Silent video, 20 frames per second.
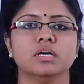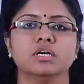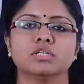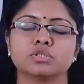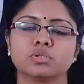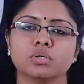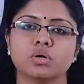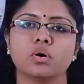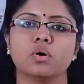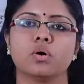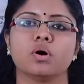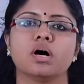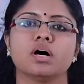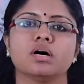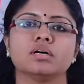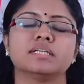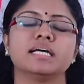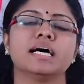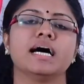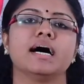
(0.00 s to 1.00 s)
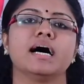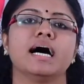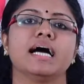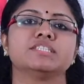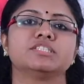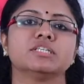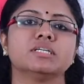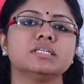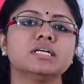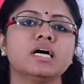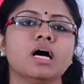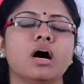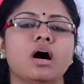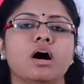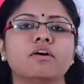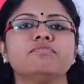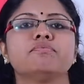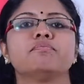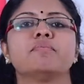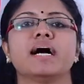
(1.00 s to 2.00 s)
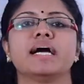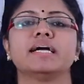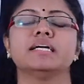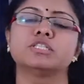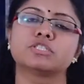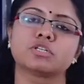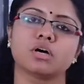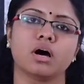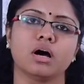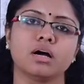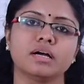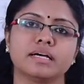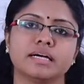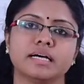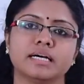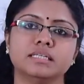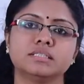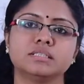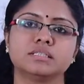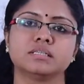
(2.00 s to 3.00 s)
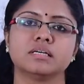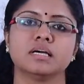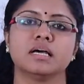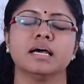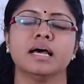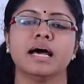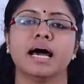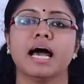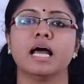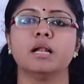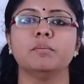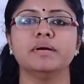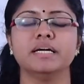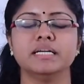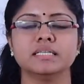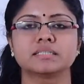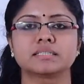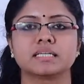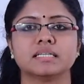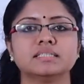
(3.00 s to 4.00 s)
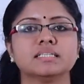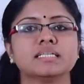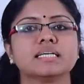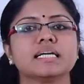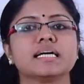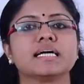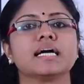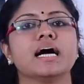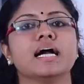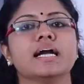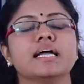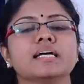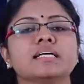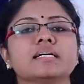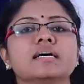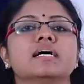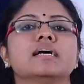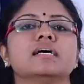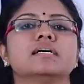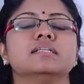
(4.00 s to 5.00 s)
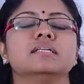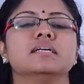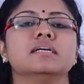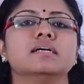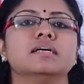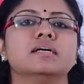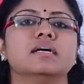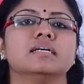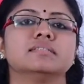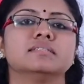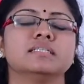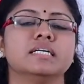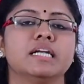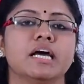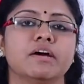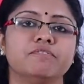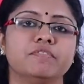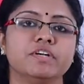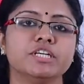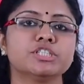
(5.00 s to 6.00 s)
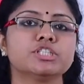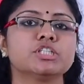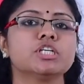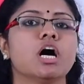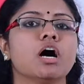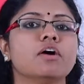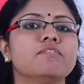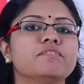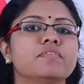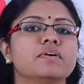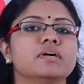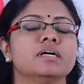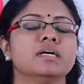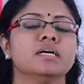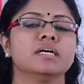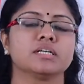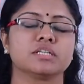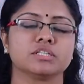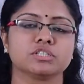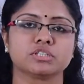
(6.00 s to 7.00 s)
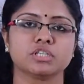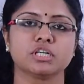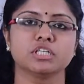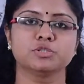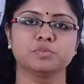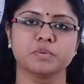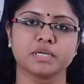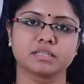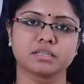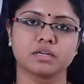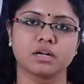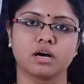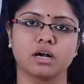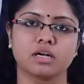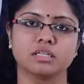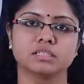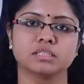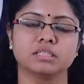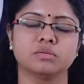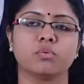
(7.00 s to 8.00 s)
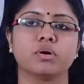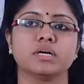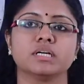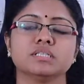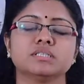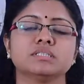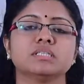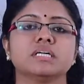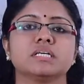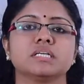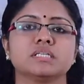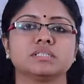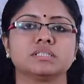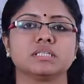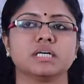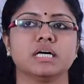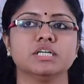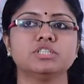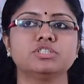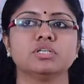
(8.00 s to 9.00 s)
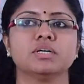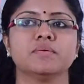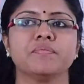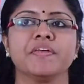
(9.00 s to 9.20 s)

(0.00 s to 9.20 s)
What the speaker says: So the agenda of my talk is, I will be discussing regarding the definition of research methodology, what is the research.